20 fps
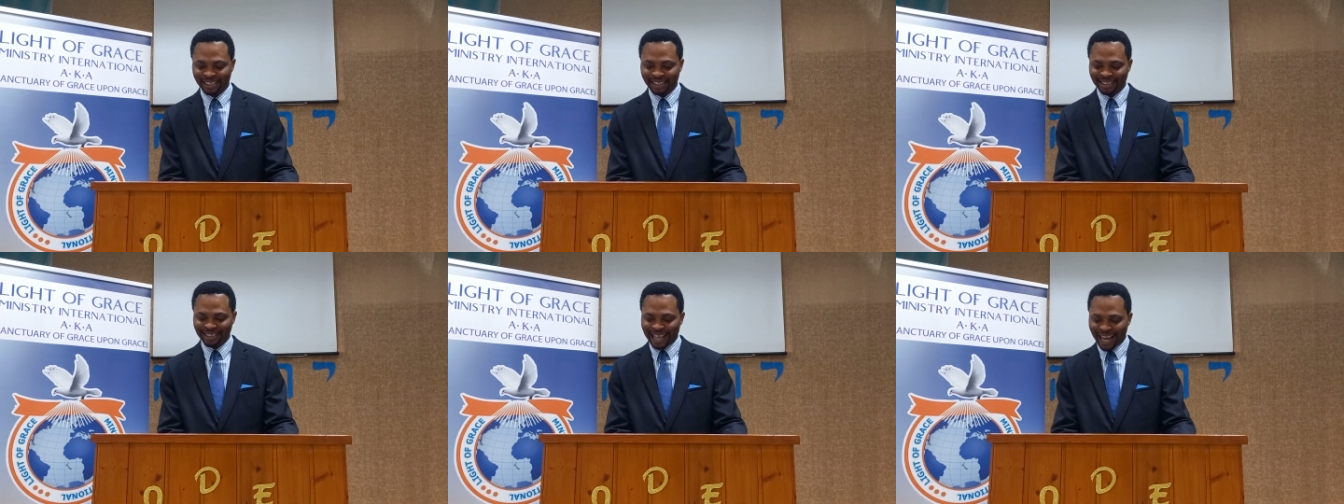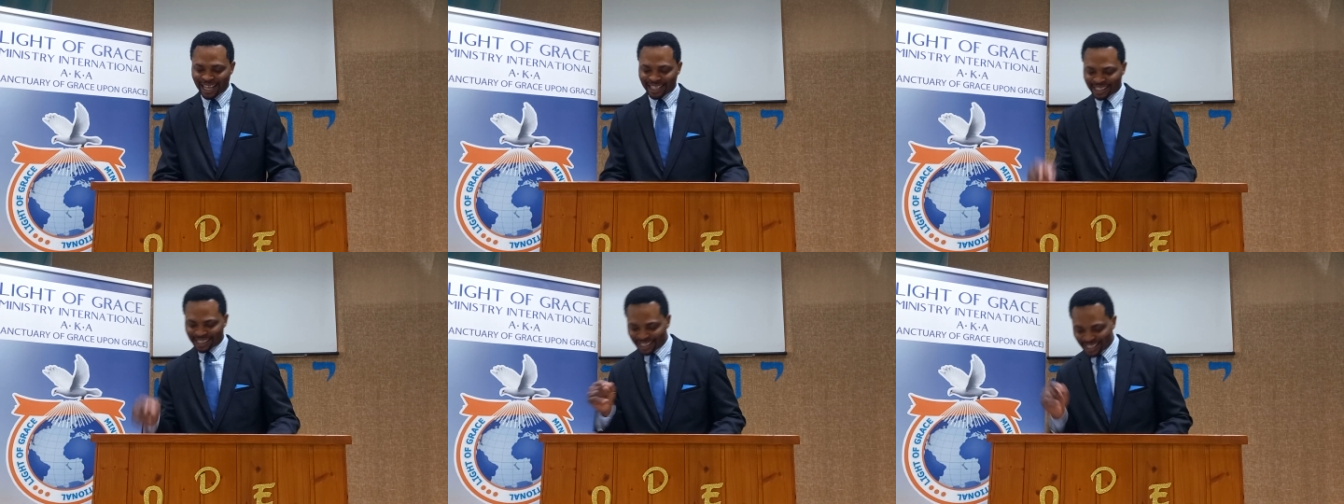
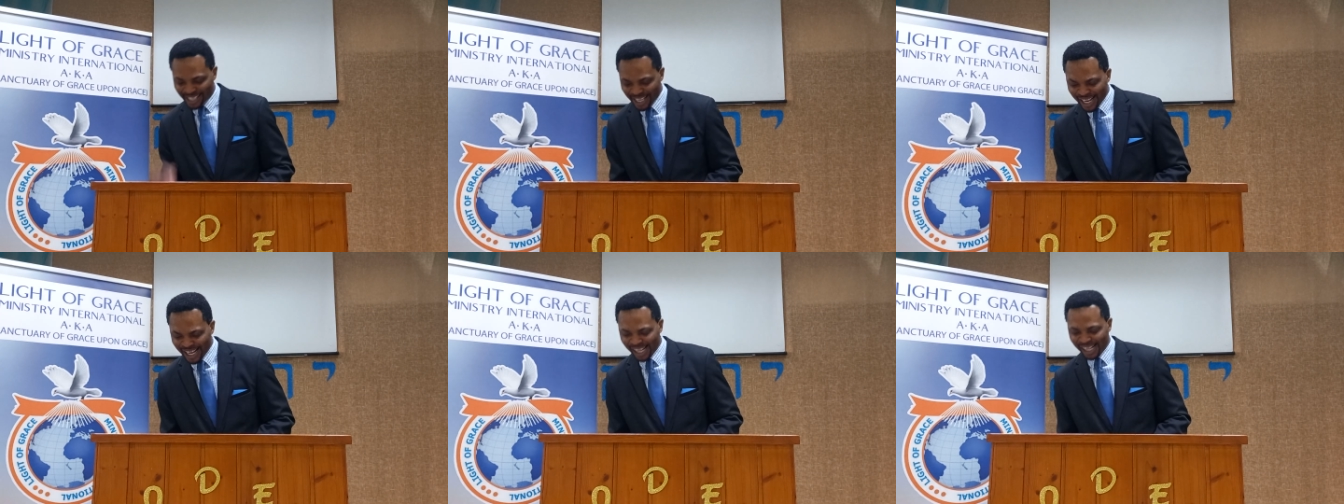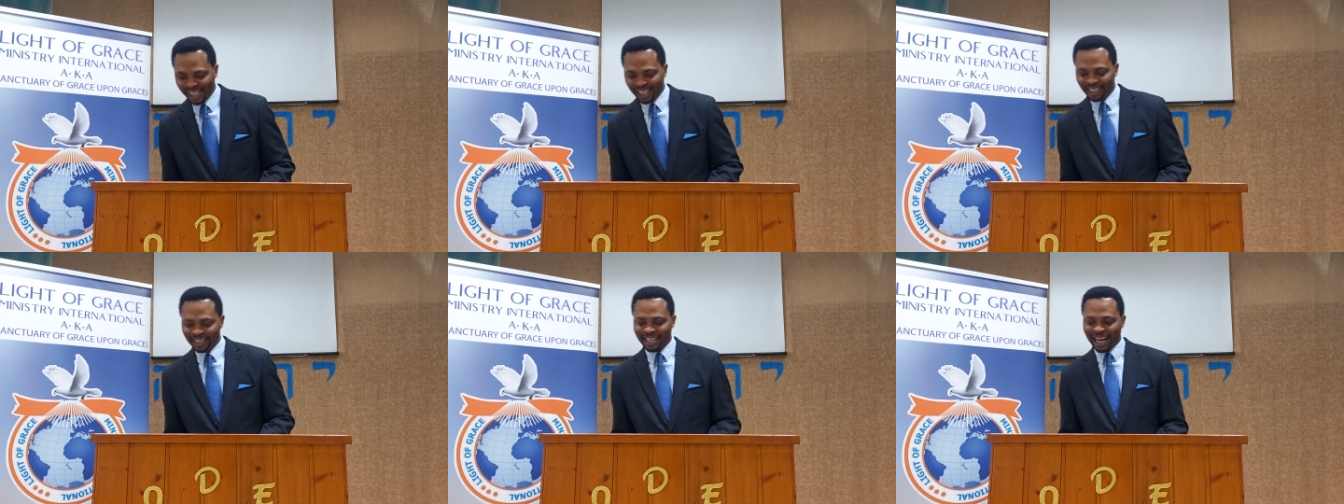that
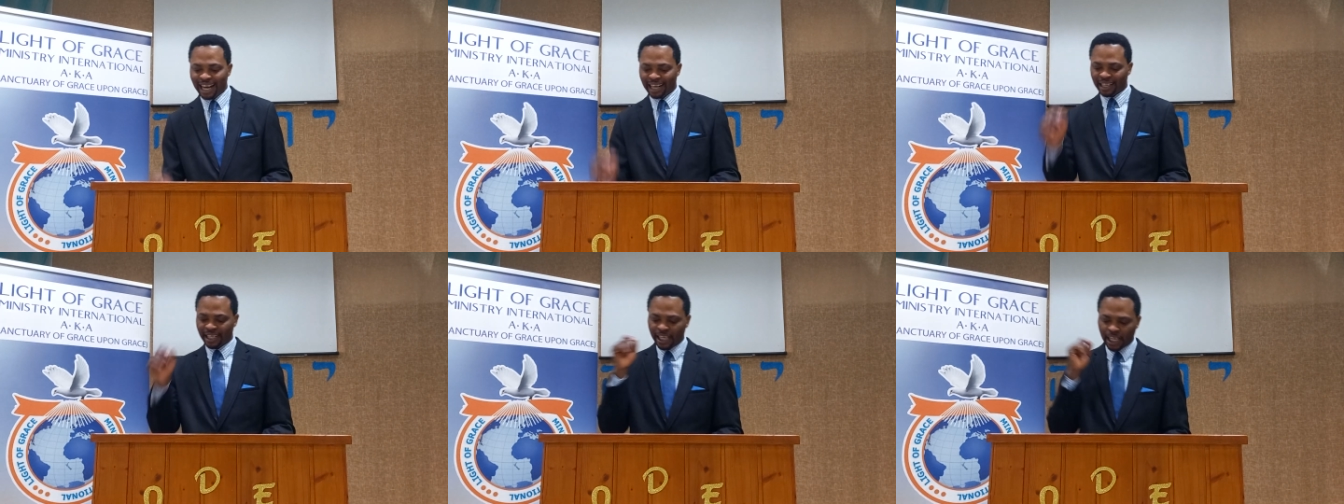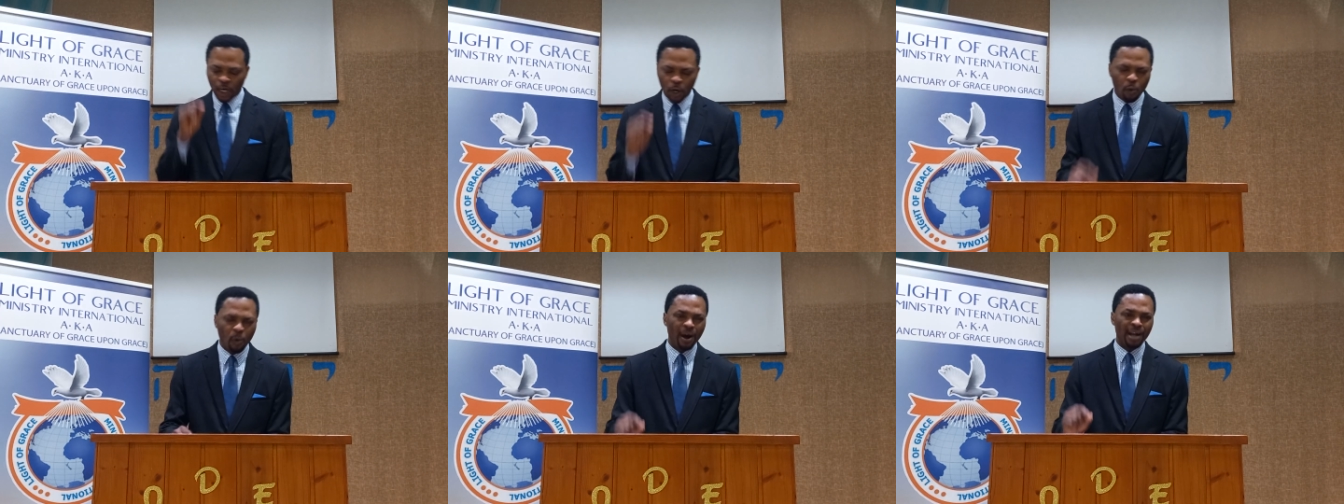see their
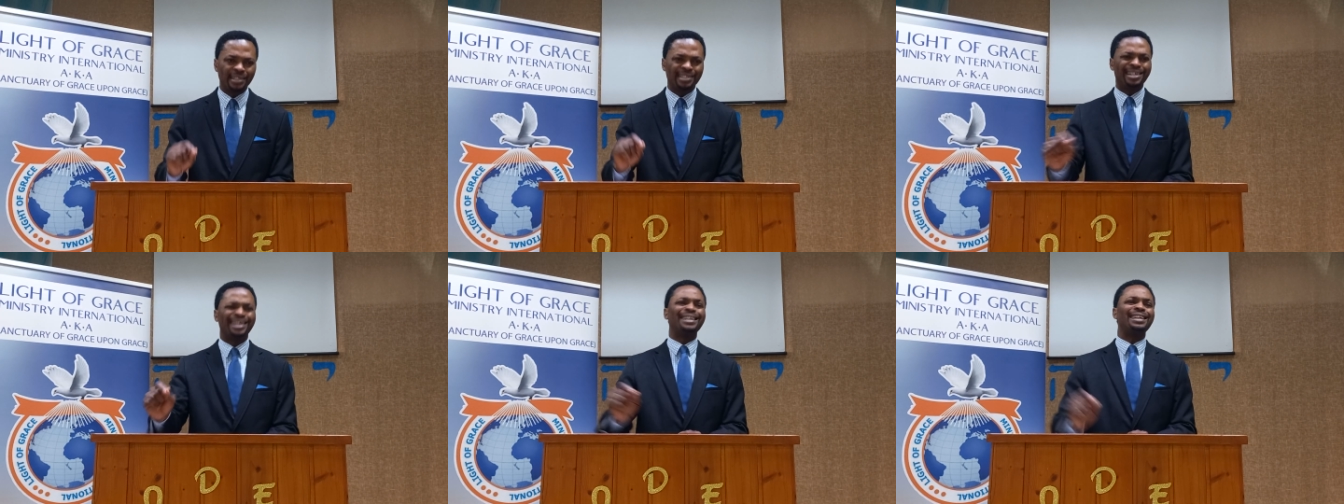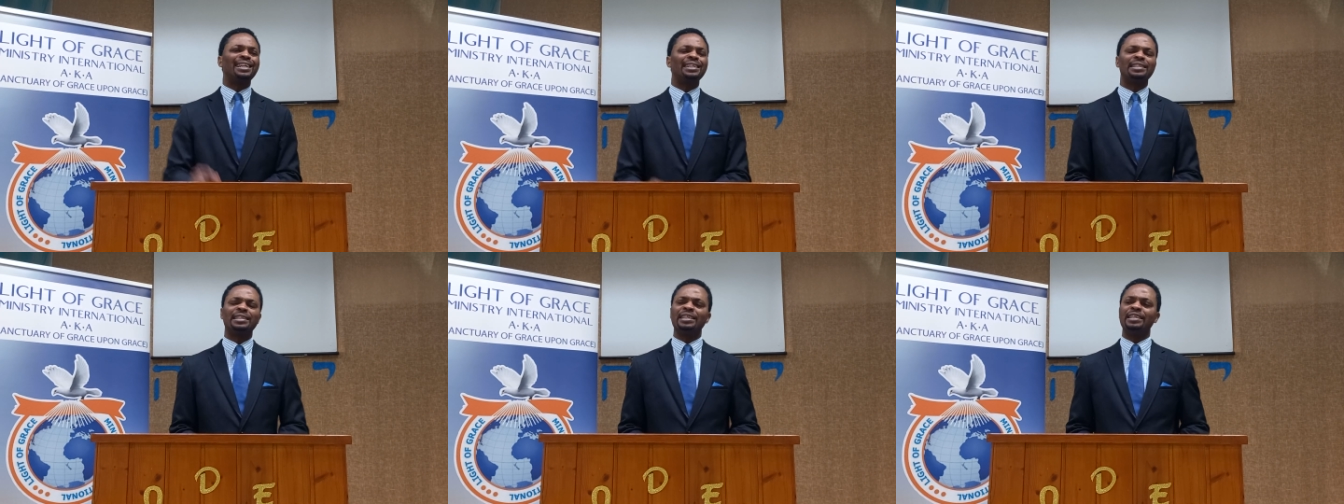request
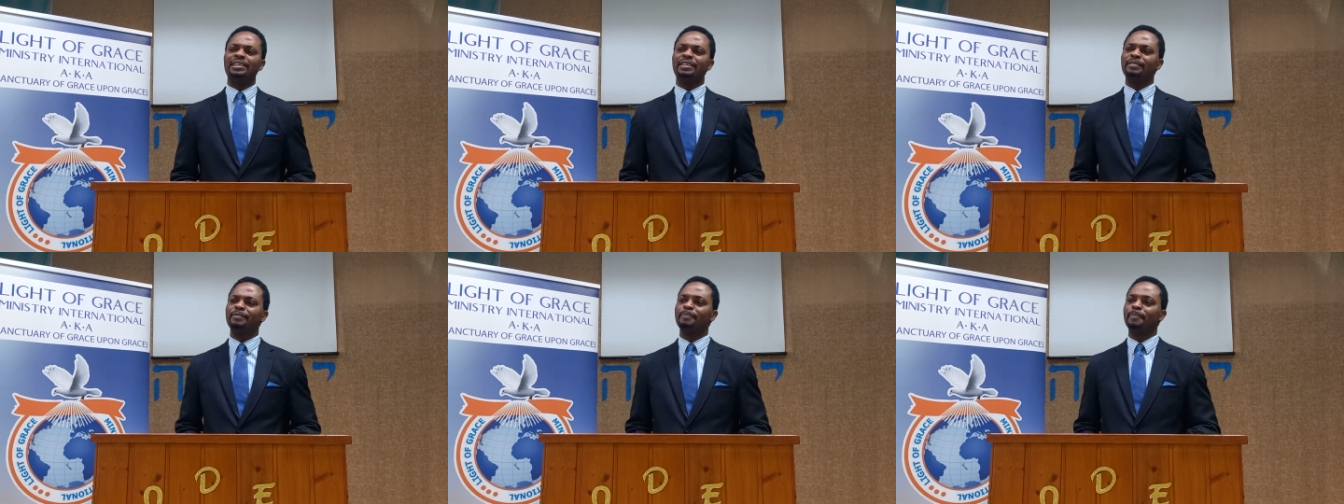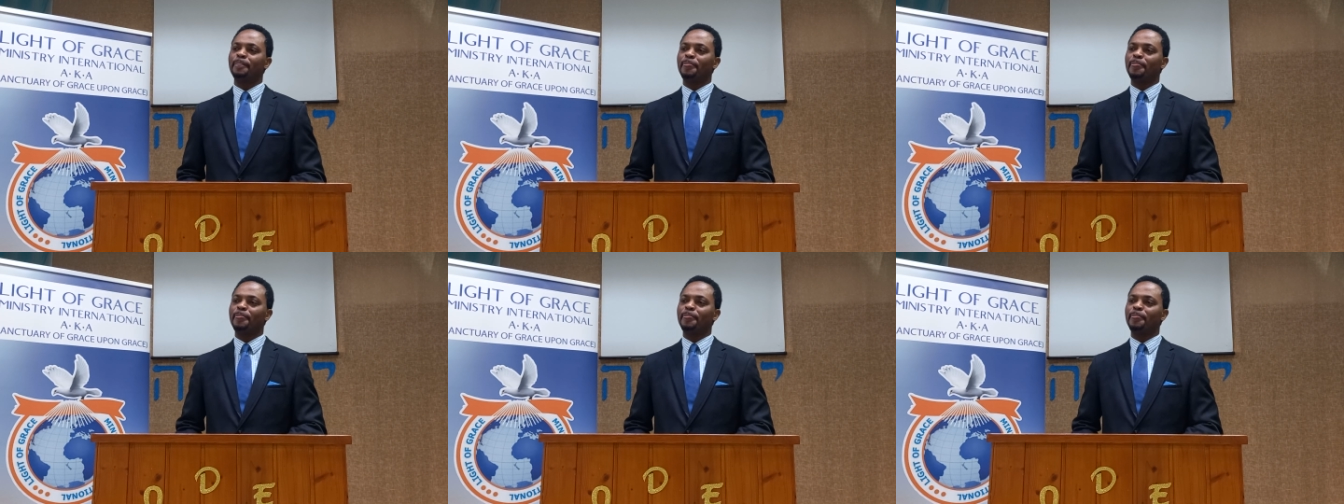granted.